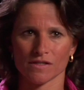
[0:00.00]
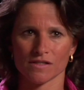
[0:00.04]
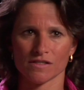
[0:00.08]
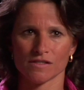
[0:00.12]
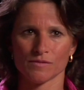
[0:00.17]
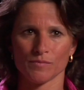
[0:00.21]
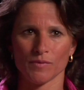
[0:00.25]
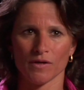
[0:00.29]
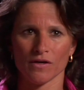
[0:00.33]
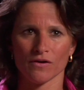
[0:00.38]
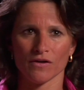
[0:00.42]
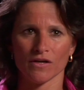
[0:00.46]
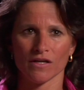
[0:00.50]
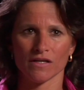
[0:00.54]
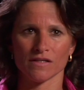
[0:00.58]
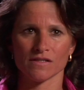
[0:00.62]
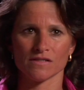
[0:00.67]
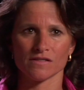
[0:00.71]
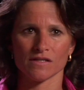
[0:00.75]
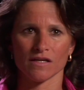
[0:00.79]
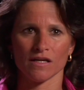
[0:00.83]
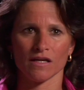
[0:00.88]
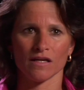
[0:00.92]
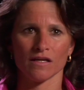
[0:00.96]

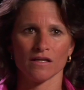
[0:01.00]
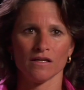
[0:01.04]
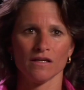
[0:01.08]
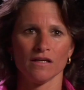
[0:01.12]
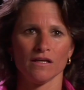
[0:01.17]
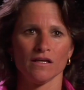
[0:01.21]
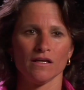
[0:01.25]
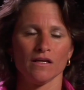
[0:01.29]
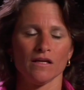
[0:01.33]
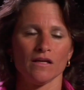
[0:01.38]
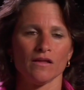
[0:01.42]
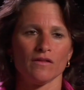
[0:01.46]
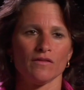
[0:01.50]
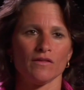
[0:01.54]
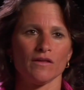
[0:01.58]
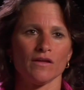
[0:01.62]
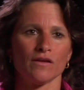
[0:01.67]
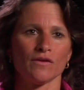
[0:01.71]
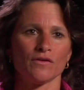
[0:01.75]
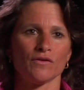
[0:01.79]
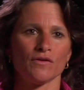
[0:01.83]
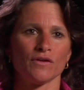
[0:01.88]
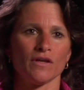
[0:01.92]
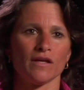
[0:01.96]
experiencing,
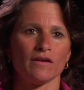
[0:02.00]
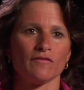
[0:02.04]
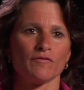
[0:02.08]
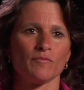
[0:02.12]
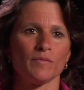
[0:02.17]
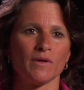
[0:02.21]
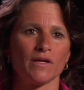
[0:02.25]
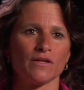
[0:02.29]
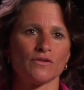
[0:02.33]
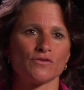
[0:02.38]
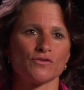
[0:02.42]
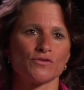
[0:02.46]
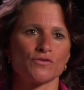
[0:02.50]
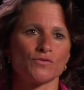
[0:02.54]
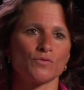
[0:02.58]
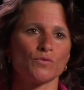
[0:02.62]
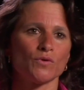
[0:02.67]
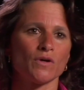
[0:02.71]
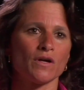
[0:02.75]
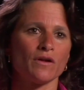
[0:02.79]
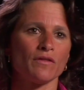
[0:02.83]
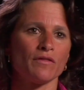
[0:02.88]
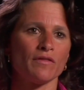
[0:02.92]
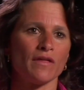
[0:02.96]
they could have made
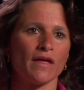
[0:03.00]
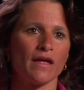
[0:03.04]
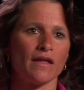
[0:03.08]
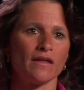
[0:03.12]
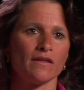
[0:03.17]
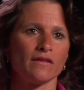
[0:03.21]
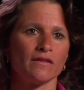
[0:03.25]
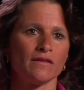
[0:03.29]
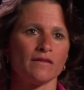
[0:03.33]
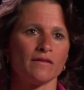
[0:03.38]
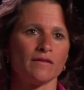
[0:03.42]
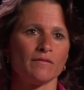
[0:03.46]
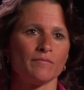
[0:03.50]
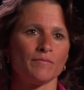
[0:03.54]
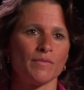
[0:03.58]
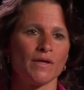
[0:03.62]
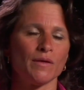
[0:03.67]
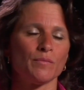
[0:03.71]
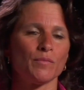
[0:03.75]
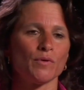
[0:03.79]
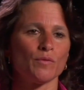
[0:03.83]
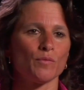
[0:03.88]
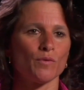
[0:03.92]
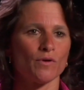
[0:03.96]
sure that
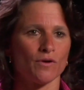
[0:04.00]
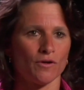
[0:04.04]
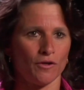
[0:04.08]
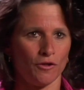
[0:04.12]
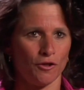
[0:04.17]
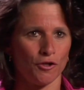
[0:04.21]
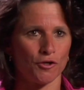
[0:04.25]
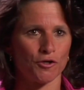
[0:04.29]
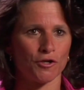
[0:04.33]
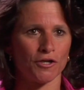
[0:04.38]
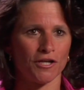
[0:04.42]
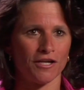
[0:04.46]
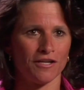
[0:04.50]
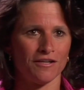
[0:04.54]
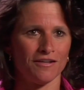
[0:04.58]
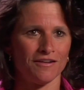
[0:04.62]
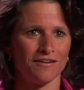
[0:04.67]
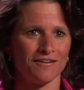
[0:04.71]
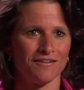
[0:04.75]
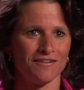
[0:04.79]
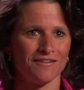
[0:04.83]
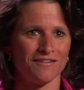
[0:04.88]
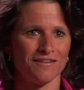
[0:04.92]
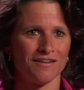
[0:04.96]
people were alerted
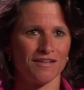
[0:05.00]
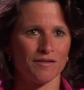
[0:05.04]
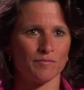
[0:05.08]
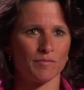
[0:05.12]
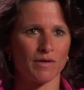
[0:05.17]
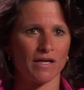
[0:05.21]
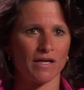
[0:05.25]
in